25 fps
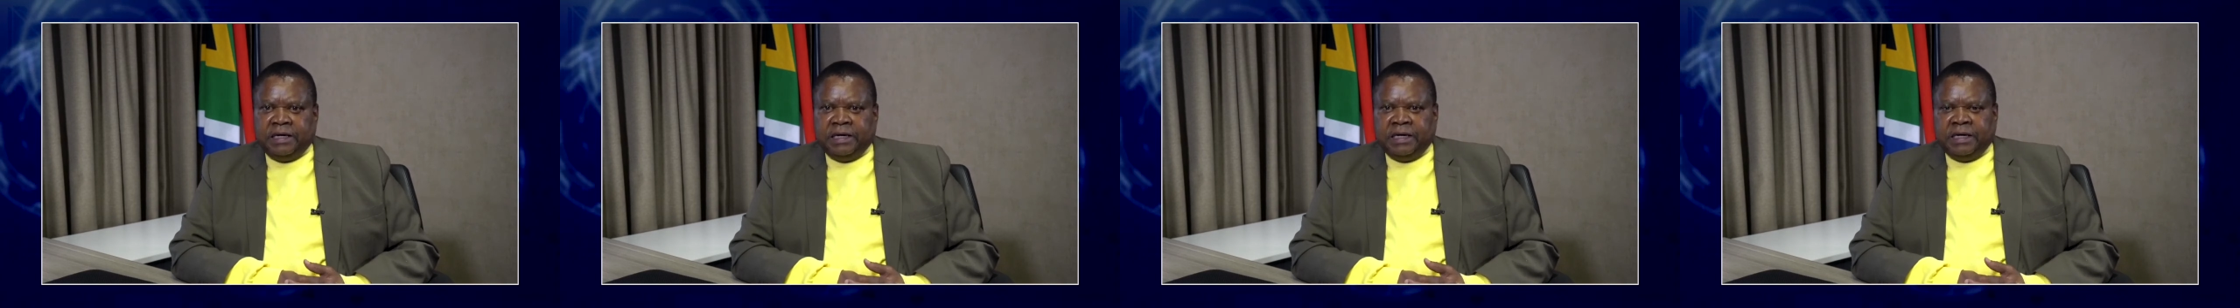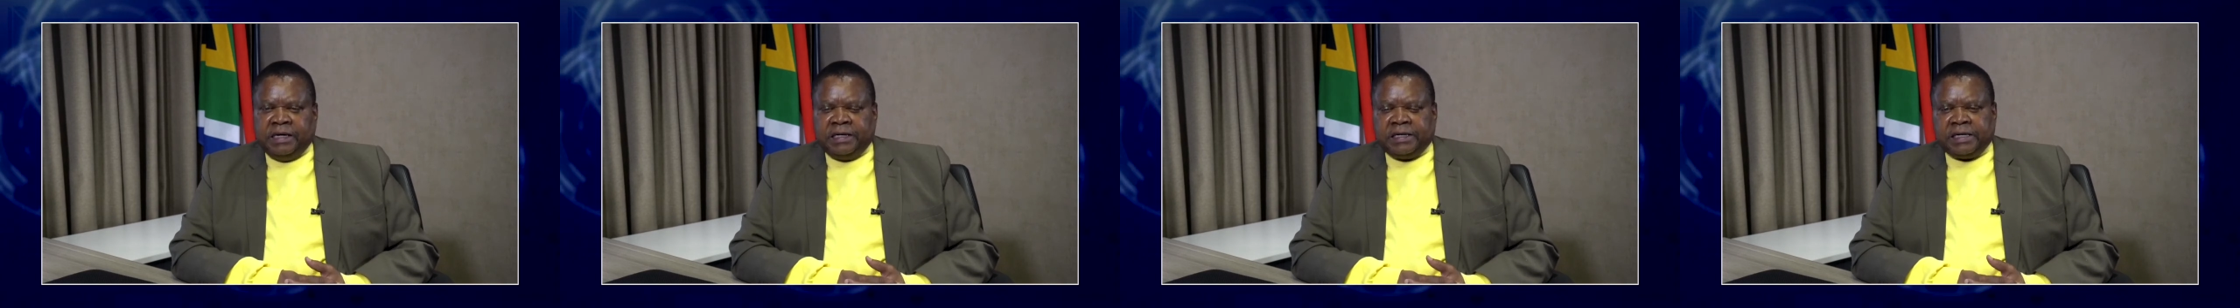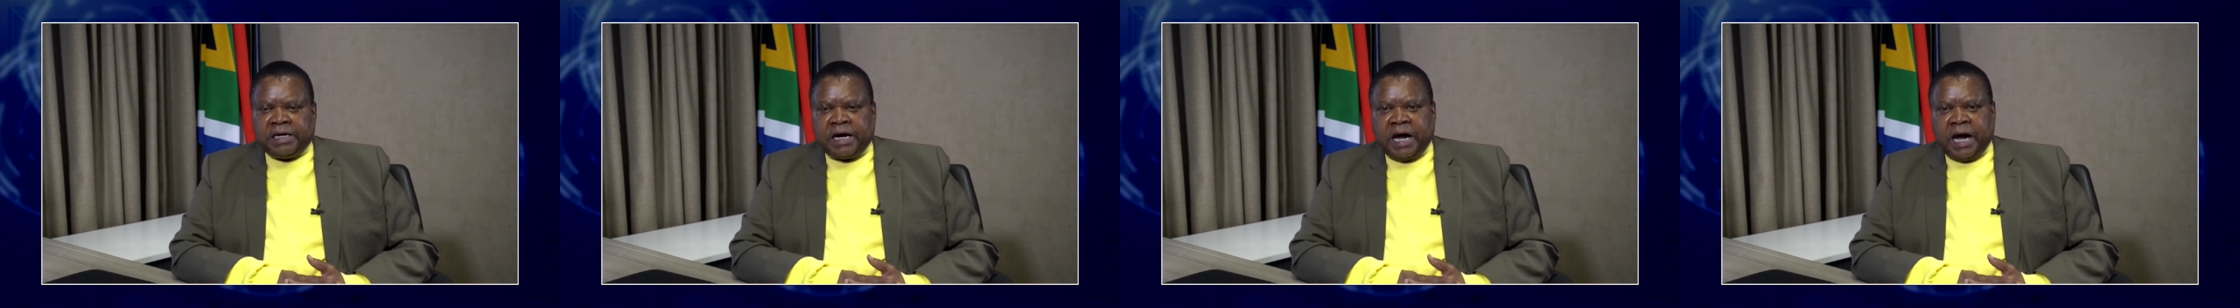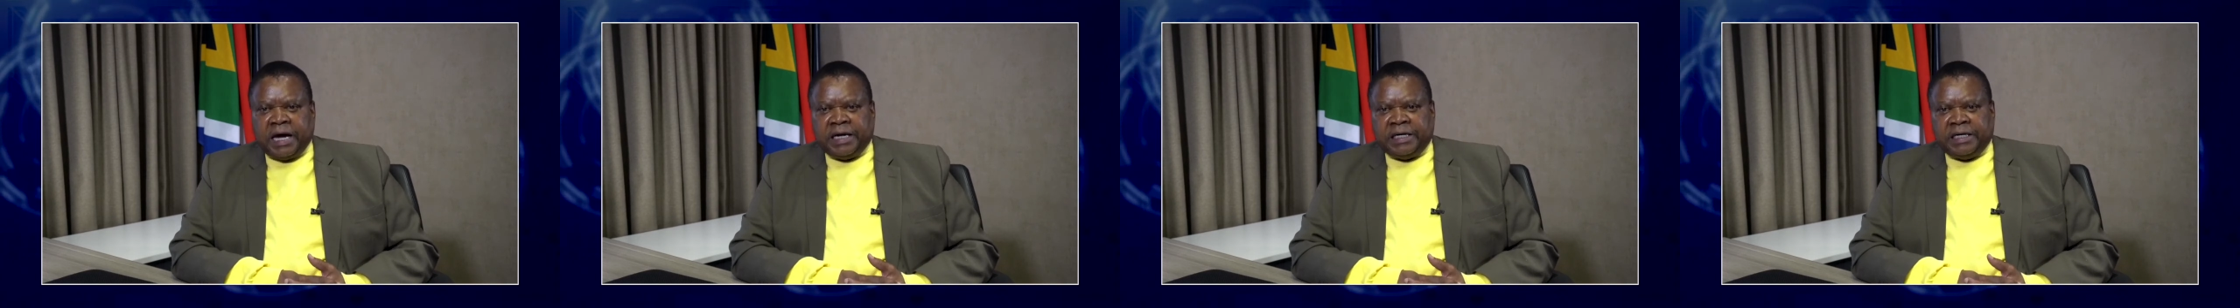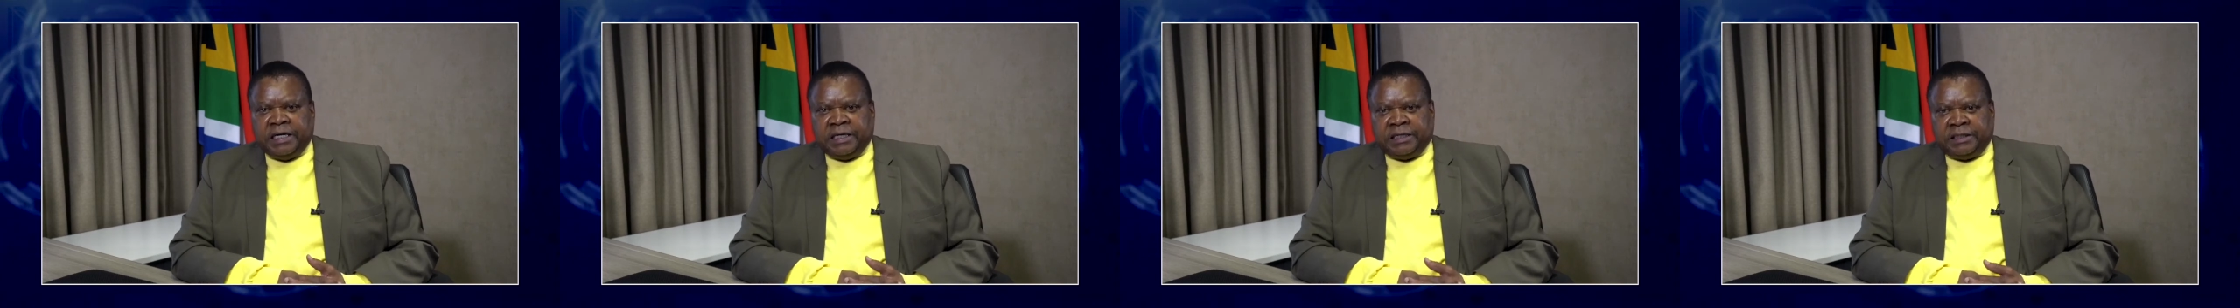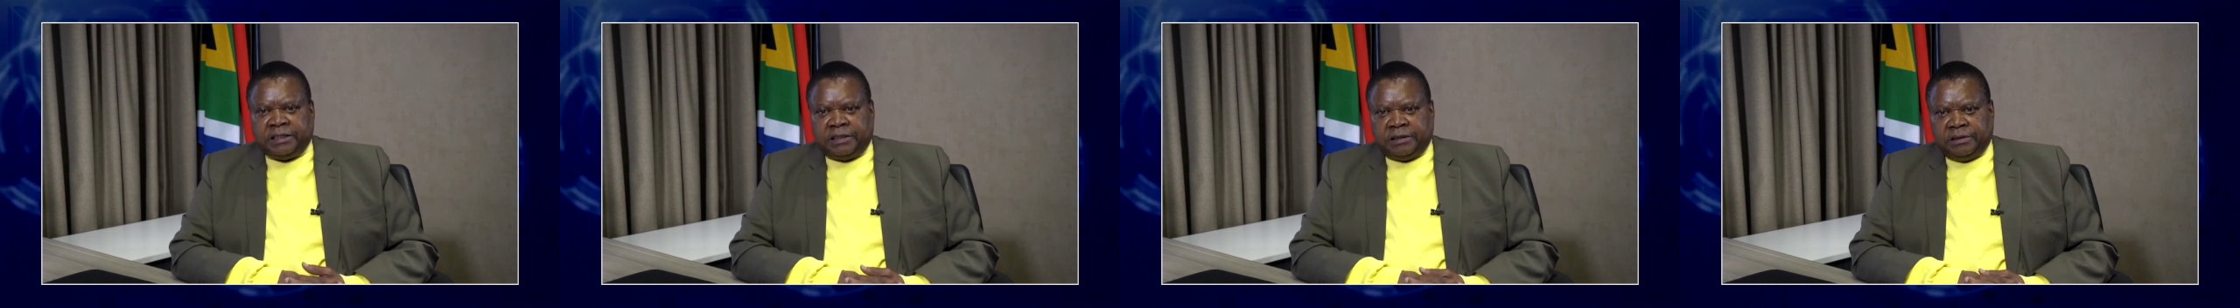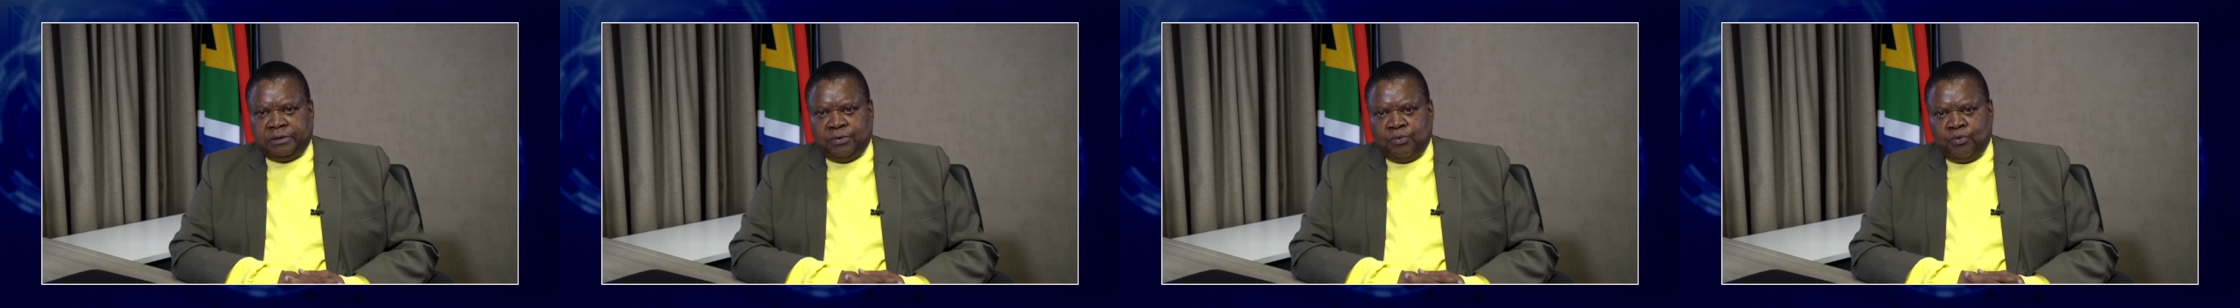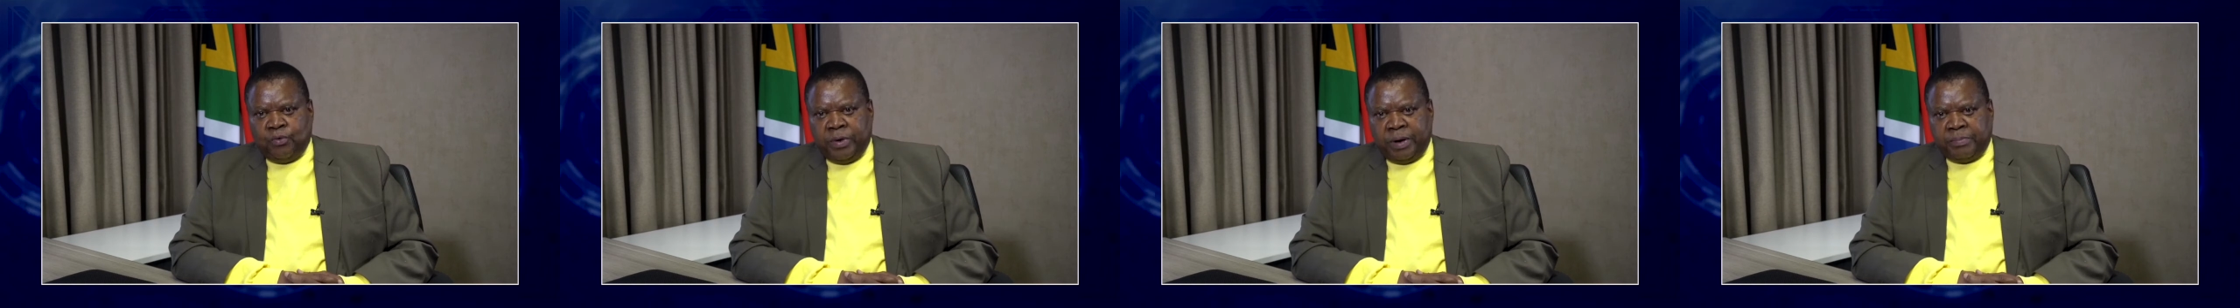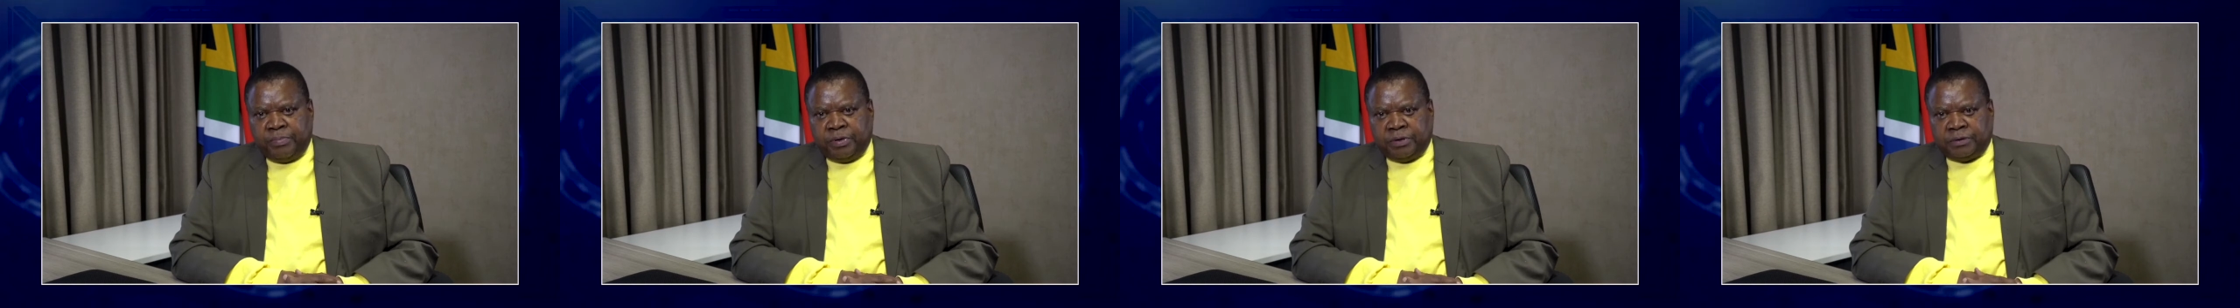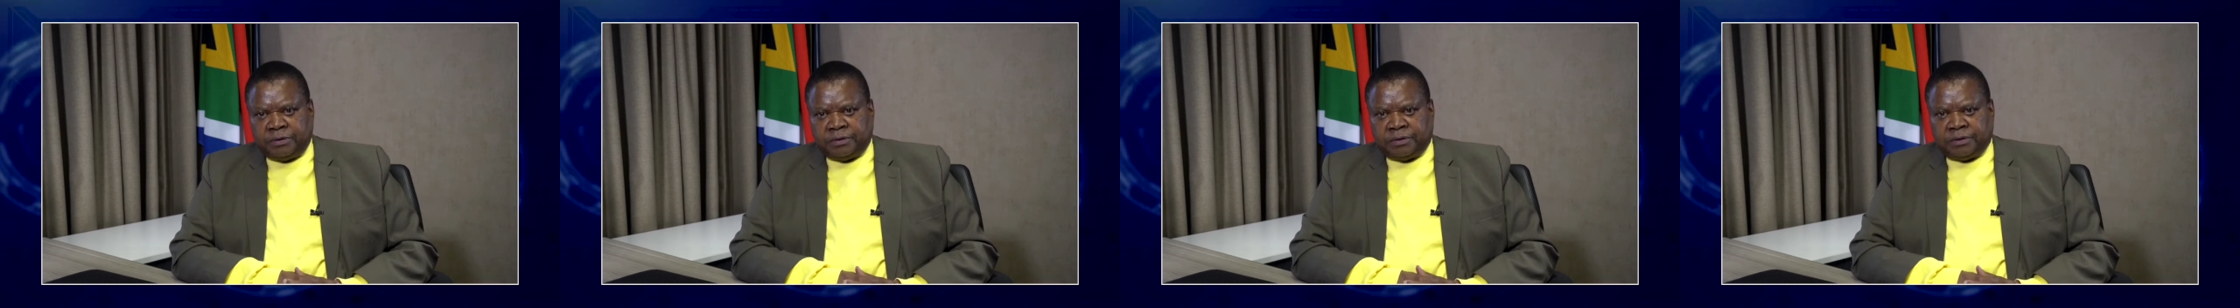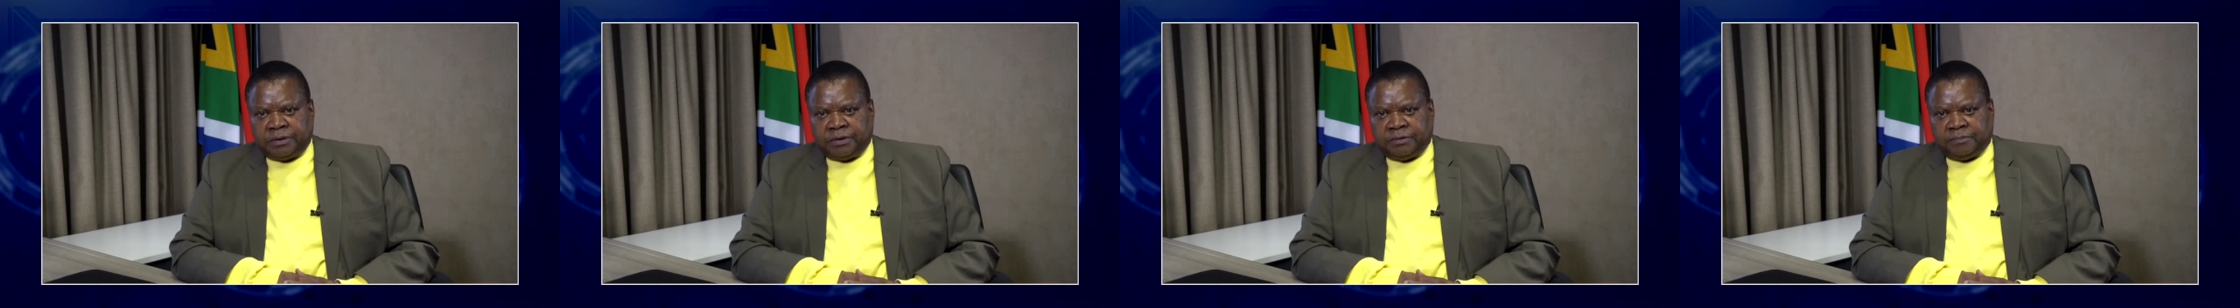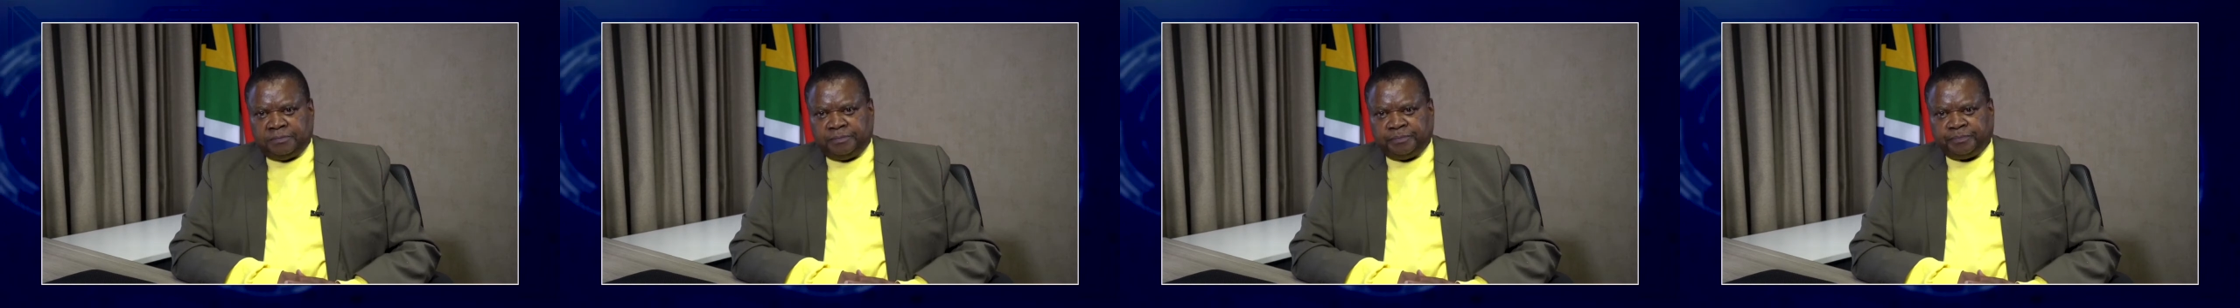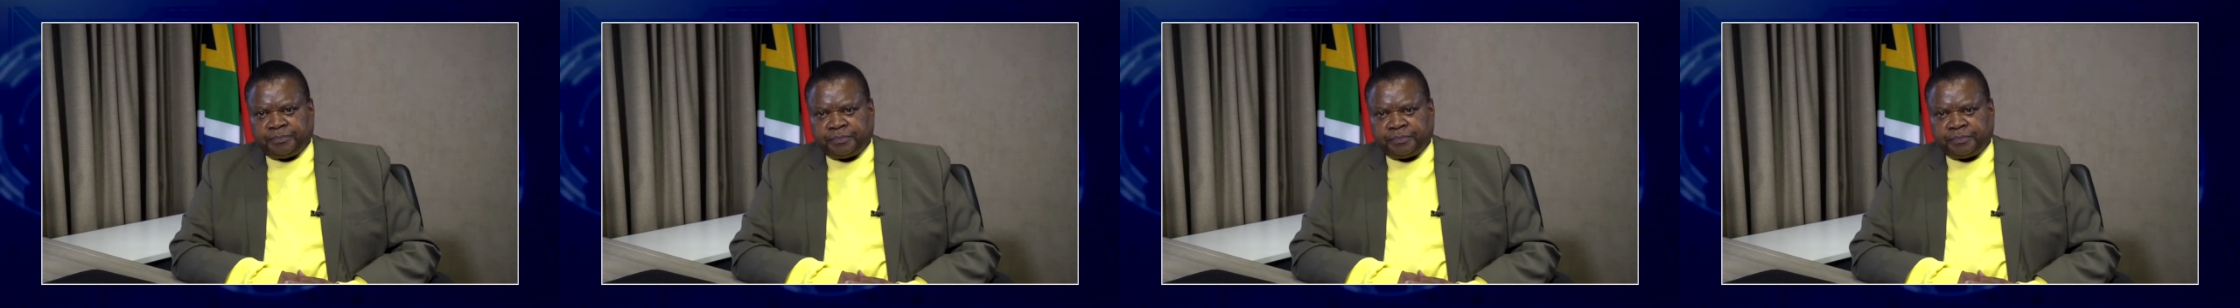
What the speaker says: and guided weapons.